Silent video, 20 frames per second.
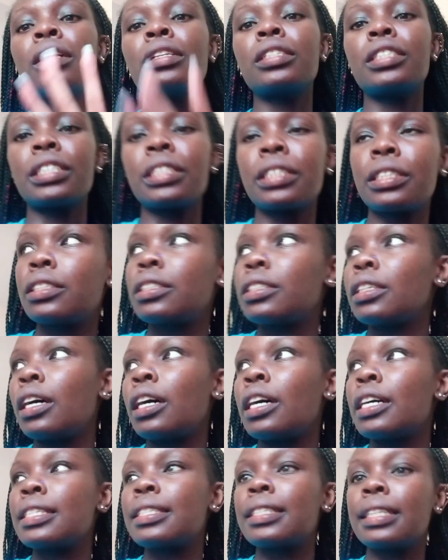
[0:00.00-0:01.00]
just
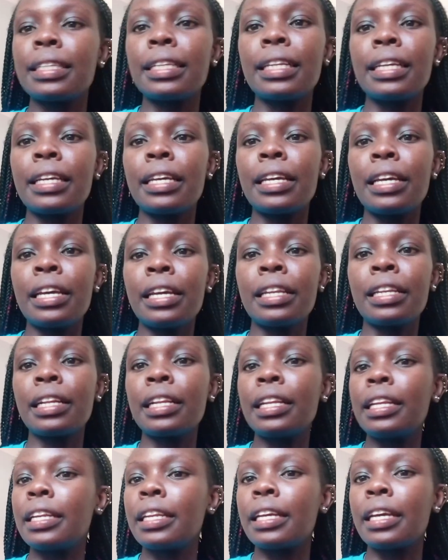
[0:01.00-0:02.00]
settling in,
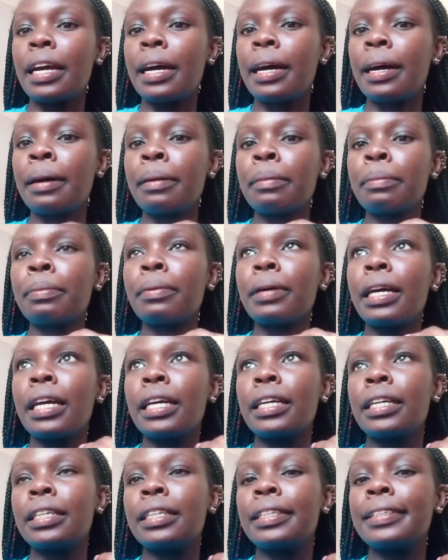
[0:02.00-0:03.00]
cleaning up.
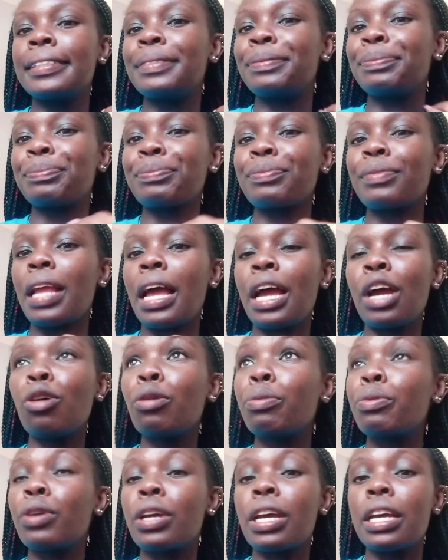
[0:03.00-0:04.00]
And I
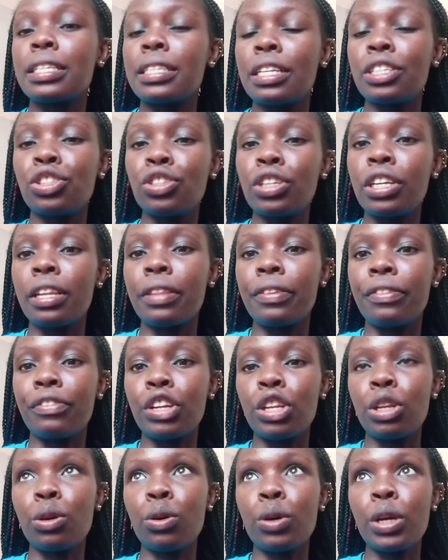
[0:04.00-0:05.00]
hope you guys enjoyed the
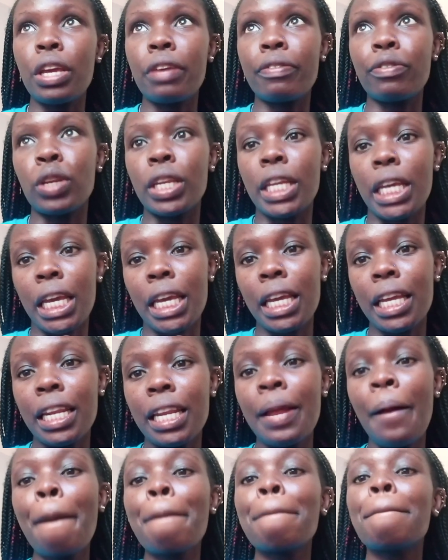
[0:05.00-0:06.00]
video. If you
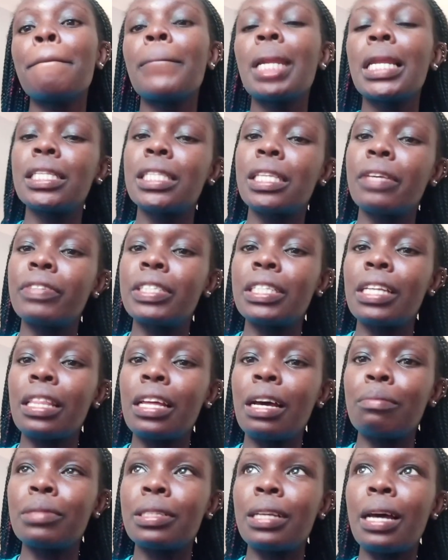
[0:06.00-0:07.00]
did, please give it a
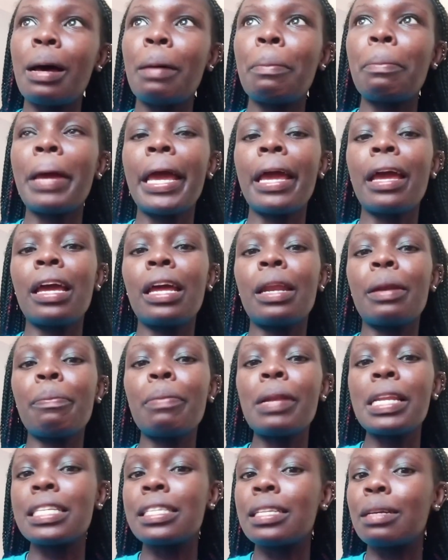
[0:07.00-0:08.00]
thumbs up and
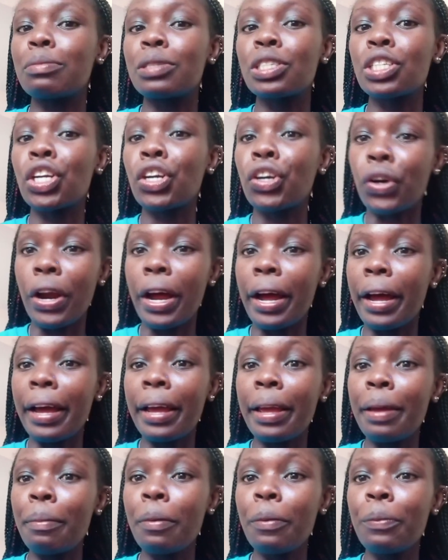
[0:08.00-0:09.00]
please
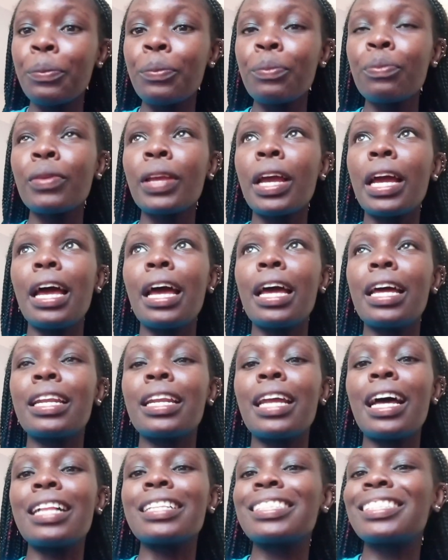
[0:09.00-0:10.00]
subscribe. And
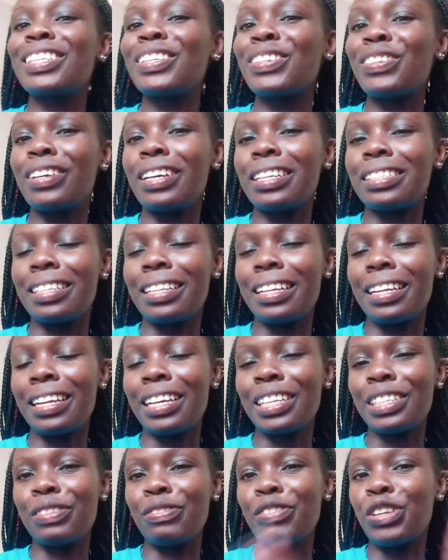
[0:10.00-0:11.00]
I'll see you
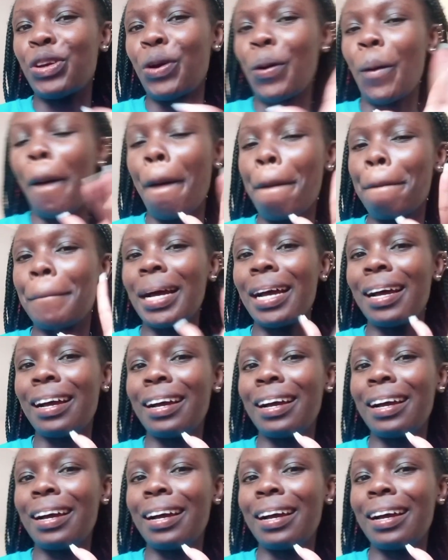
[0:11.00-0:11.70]
guys in the next